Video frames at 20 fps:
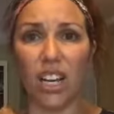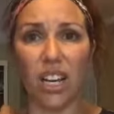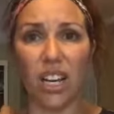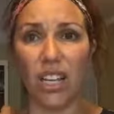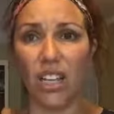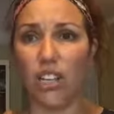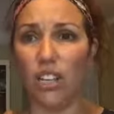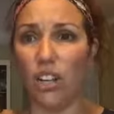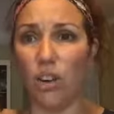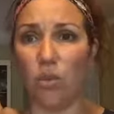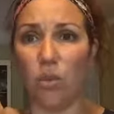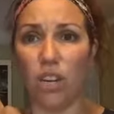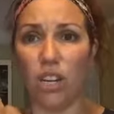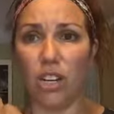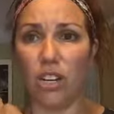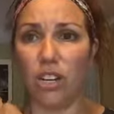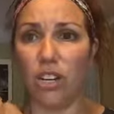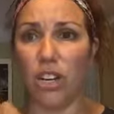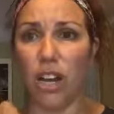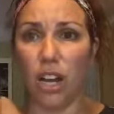You know, one of
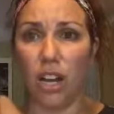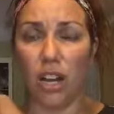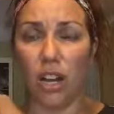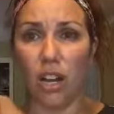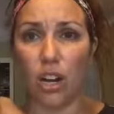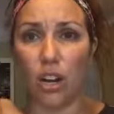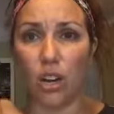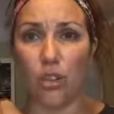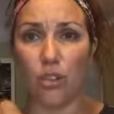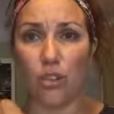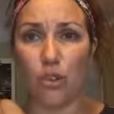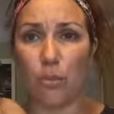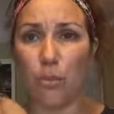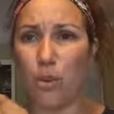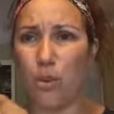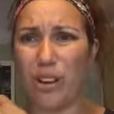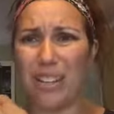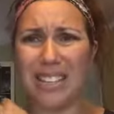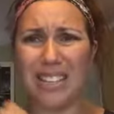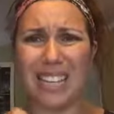your young girls or
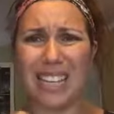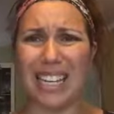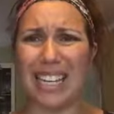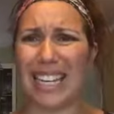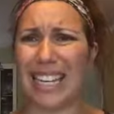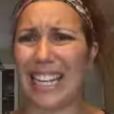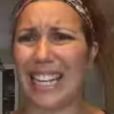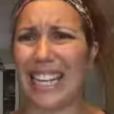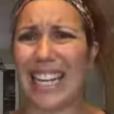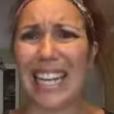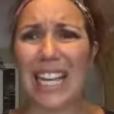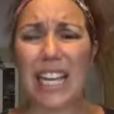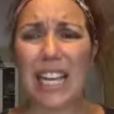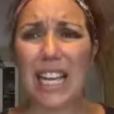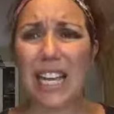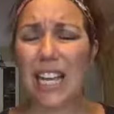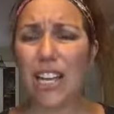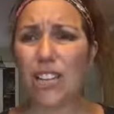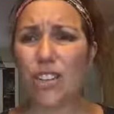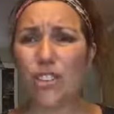boys can
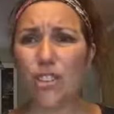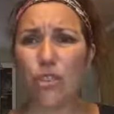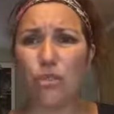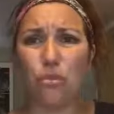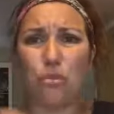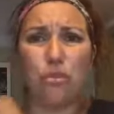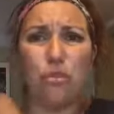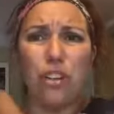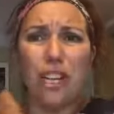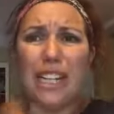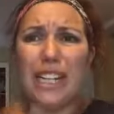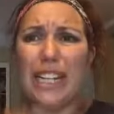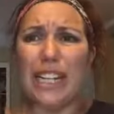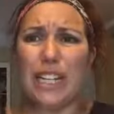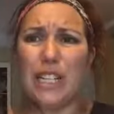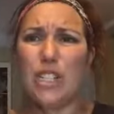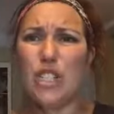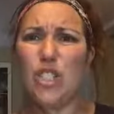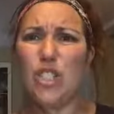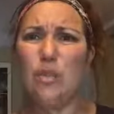just really
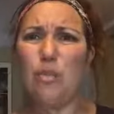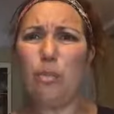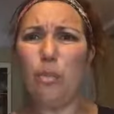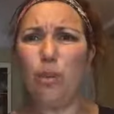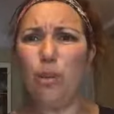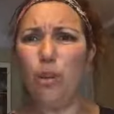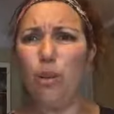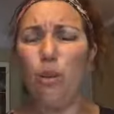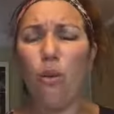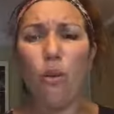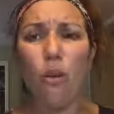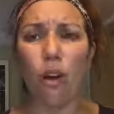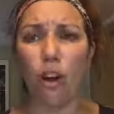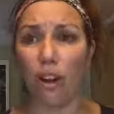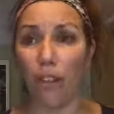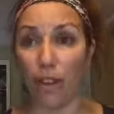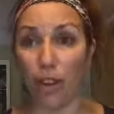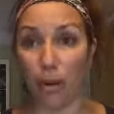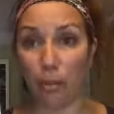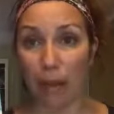explore
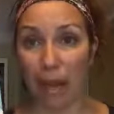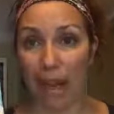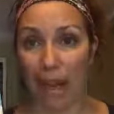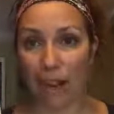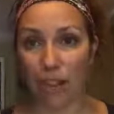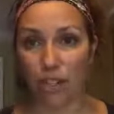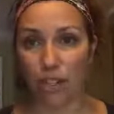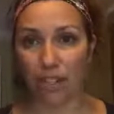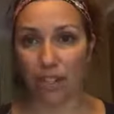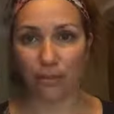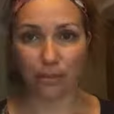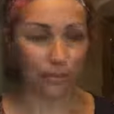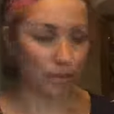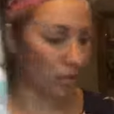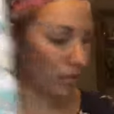their passion. So